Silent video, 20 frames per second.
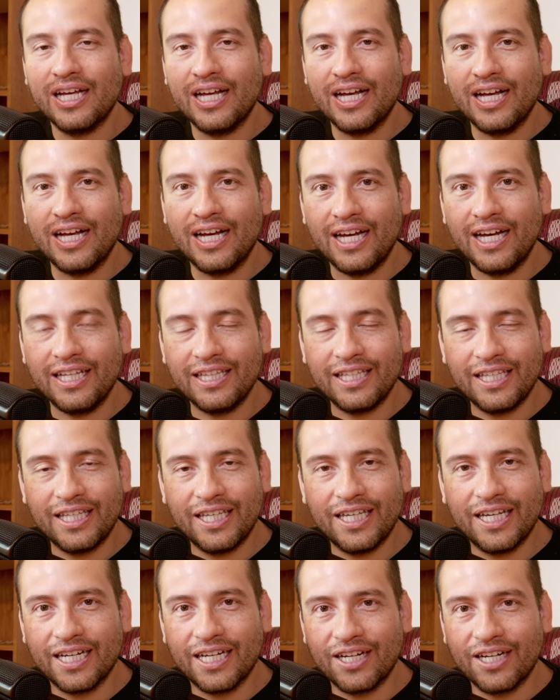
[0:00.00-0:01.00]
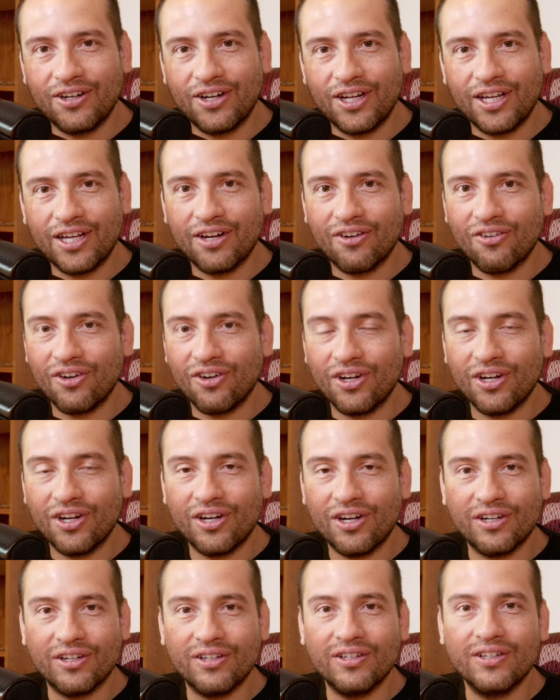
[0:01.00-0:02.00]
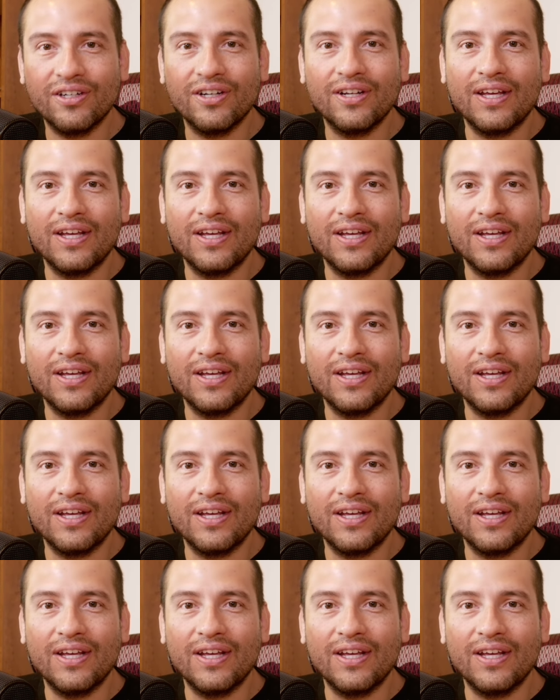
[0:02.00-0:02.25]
and he had a great career,